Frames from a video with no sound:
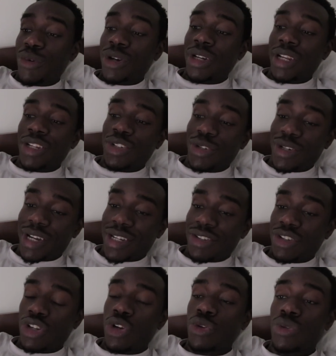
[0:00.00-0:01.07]
want to let you guys
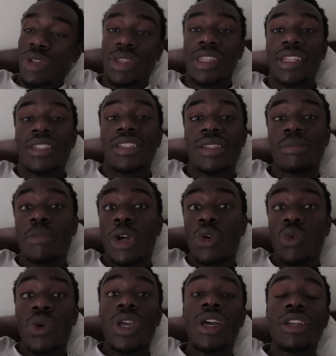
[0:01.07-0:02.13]
know that this is my
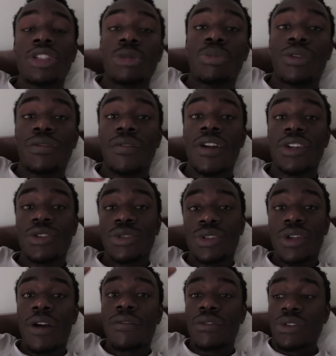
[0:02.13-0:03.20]
week as a professional
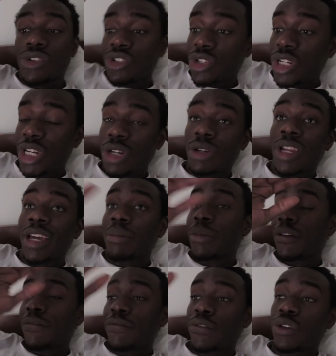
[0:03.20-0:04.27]
software engineer, like
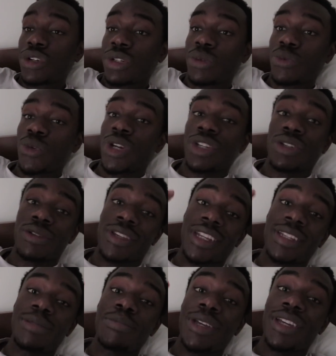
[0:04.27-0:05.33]
my first week. So
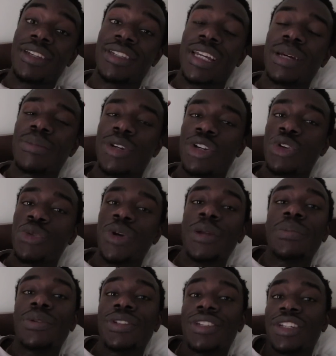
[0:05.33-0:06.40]
this means I'm in a great
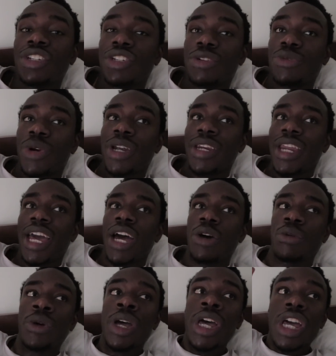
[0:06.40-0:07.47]
position right
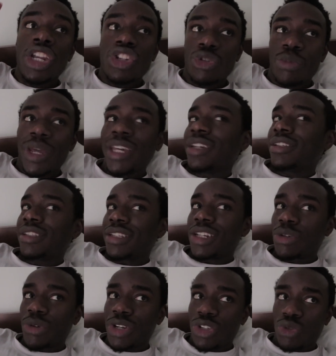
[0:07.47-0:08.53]
now to make a
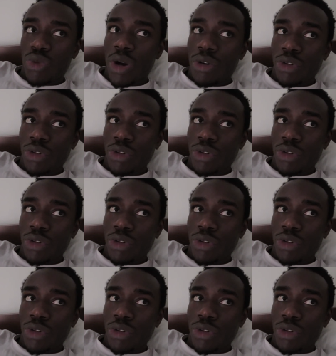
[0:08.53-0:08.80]
series where I